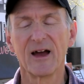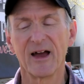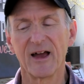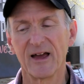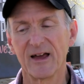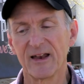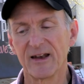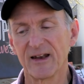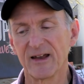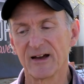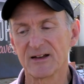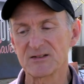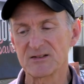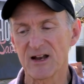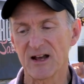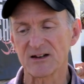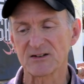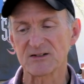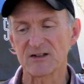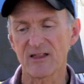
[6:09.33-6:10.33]
And it's
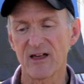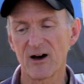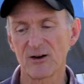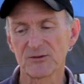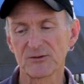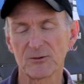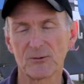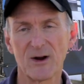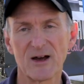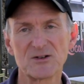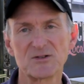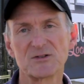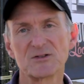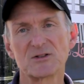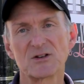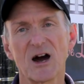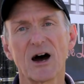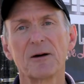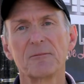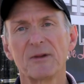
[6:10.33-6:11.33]
next to the alteration
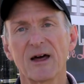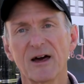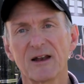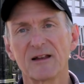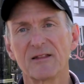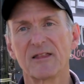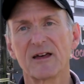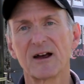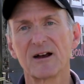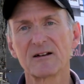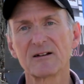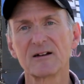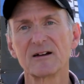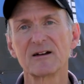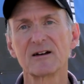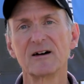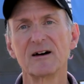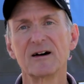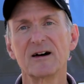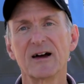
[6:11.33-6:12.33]
shop down in there
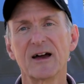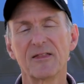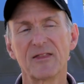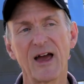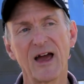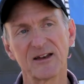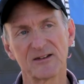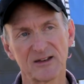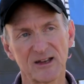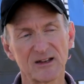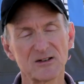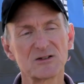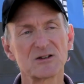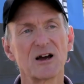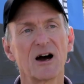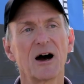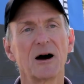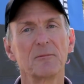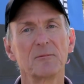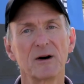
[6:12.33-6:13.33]
and the antique shop.